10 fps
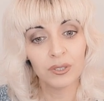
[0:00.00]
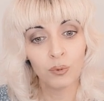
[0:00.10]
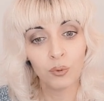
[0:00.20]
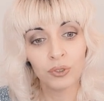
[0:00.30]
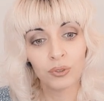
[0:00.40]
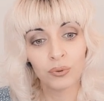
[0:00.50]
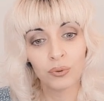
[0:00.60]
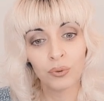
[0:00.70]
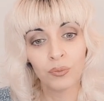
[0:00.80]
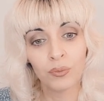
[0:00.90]
moves
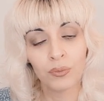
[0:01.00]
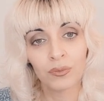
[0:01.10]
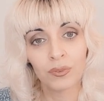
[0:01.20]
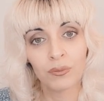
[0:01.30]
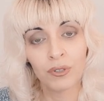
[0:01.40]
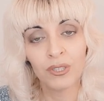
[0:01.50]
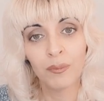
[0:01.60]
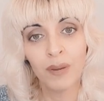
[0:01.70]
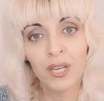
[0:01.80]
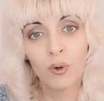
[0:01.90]
to Marina
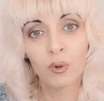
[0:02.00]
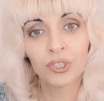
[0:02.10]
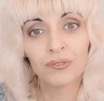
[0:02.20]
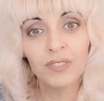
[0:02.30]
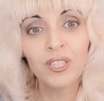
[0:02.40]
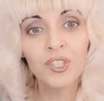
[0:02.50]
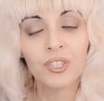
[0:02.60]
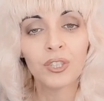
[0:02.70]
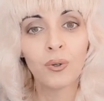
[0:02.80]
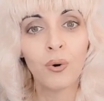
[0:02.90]
Bay, Ocean Village,
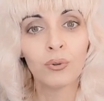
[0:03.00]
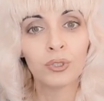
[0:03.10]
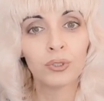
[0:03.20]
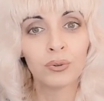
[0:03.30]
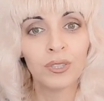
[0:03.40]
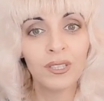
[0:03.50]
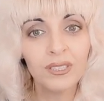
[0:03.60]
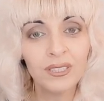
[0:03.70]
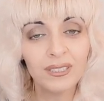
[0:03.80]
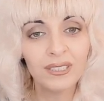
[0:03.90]
and then goes to the
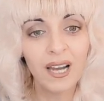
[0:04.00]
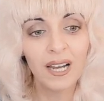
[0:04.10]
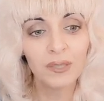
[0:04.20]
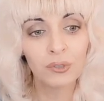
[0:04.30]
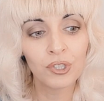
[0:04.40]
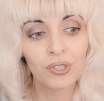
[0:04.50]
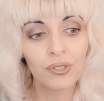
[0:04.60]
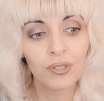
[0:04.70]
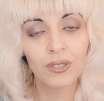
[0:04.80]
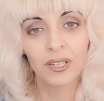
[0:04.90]
eastern side, which
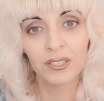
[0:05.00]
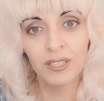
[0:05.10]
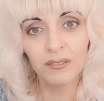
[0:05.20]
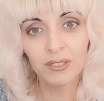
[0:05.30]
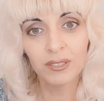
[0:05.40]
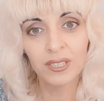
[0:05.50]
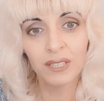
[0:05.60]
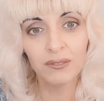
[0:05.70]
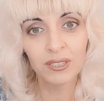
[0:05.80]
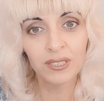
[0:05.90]
is like a
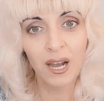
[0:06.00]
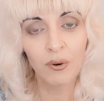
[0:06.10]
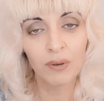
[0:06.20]
Devil's Tower.